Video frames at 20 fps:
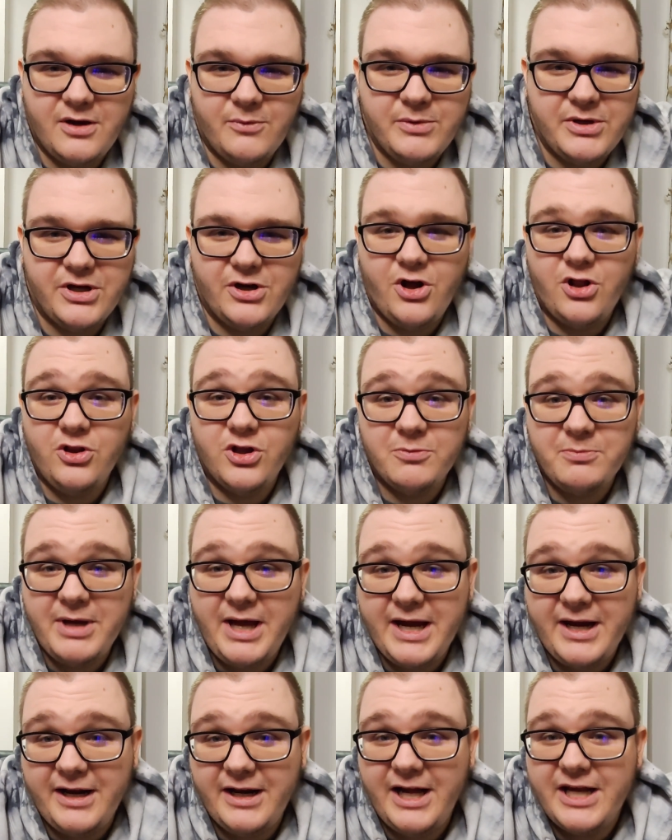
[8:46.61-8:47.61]
We can all look
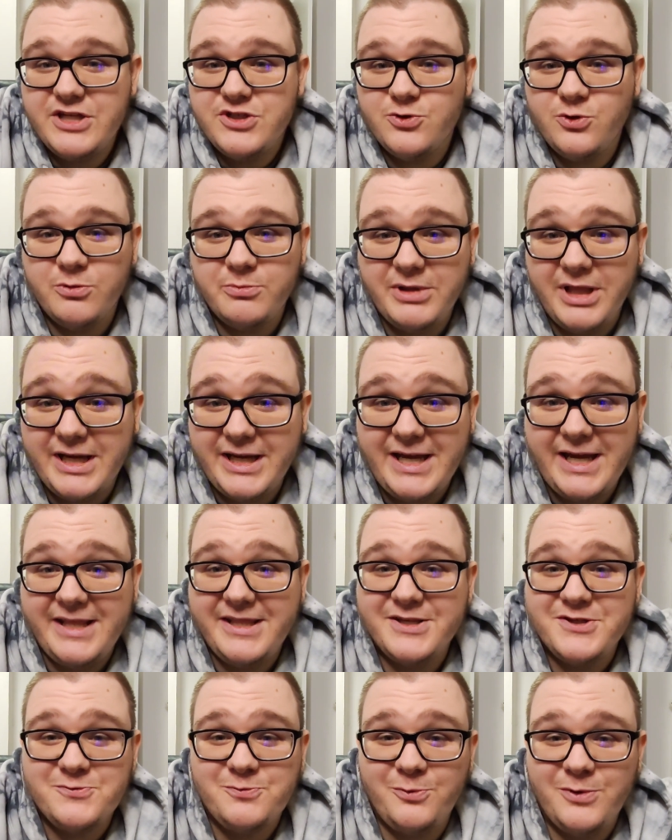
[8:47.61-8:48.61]
back on high school and be like, hey,
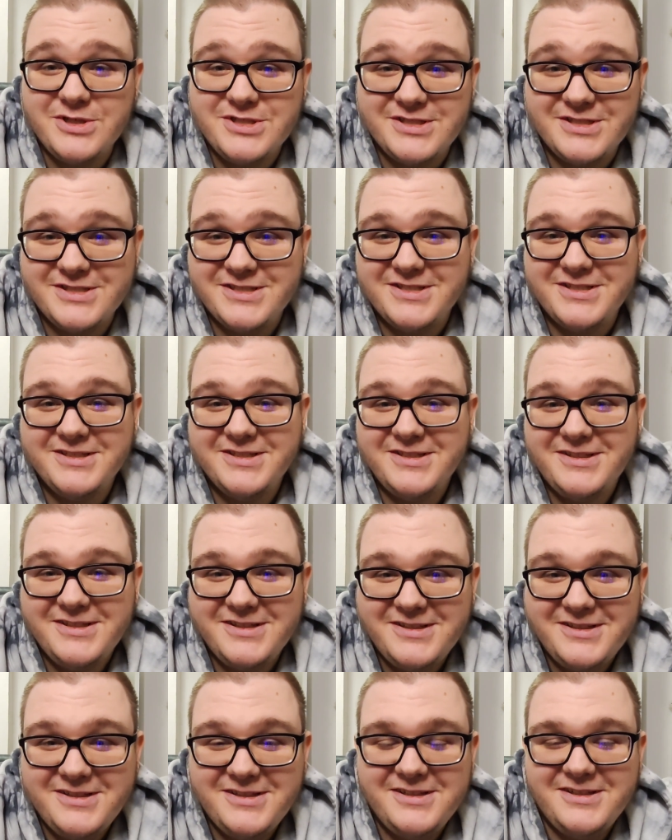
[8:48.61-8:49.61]
this wasn't
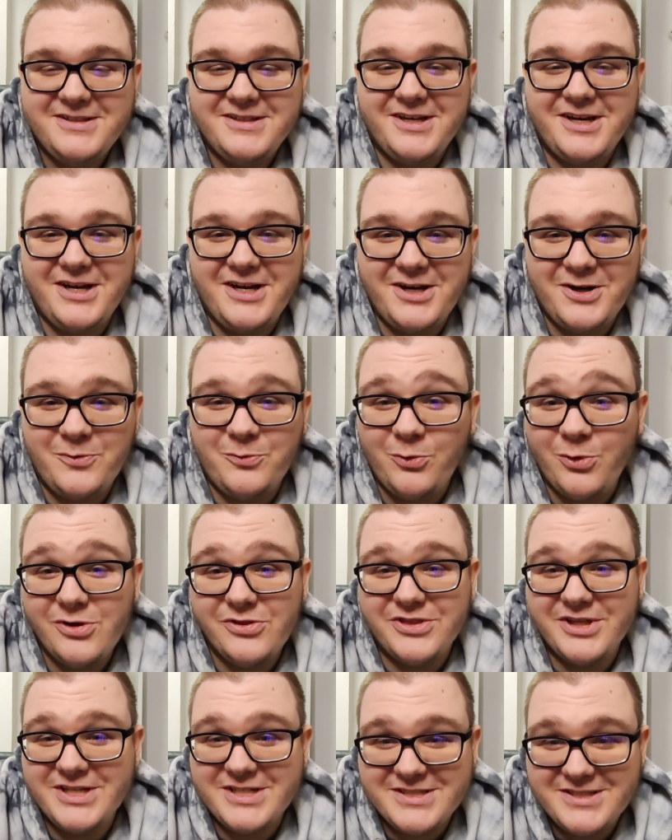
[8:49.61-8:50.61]

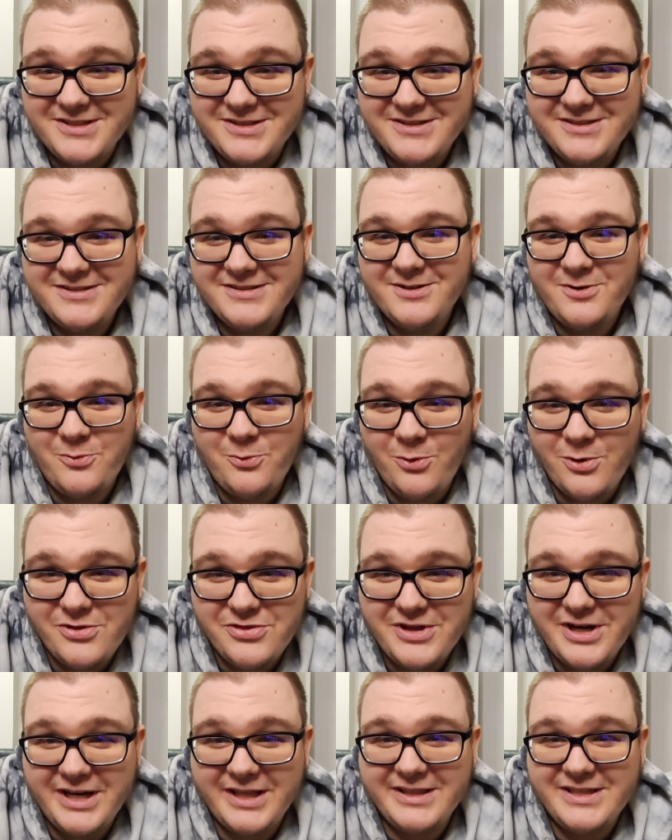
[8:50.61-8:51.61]
worth
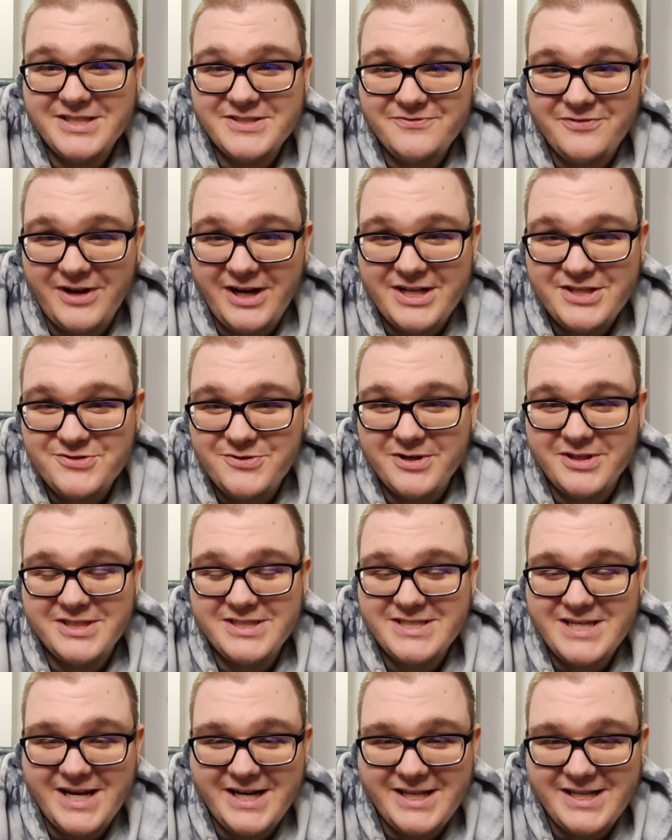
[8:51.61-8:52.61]
any of these fights or any of
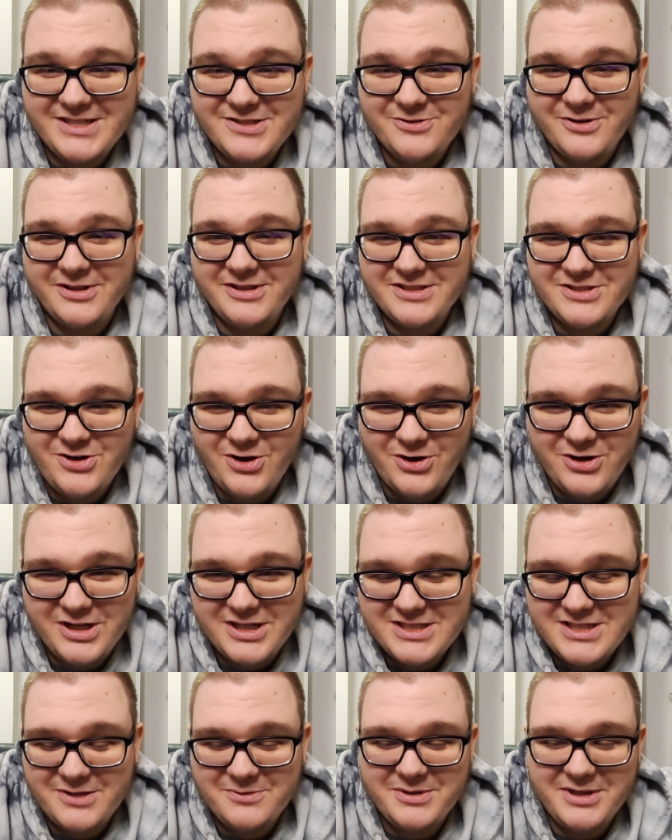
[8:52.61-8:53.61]
these headaches or any of these
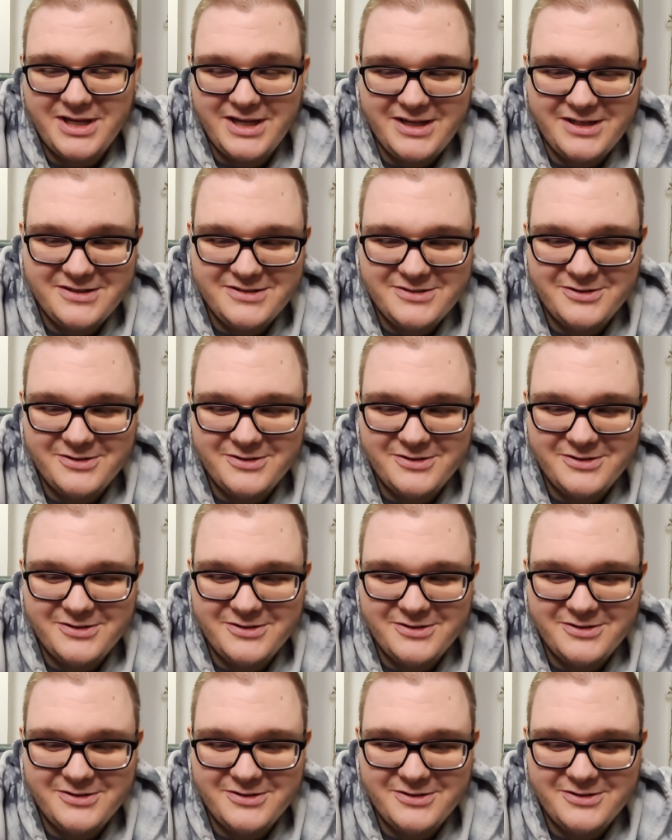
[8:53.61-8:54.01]
heartaches that we had.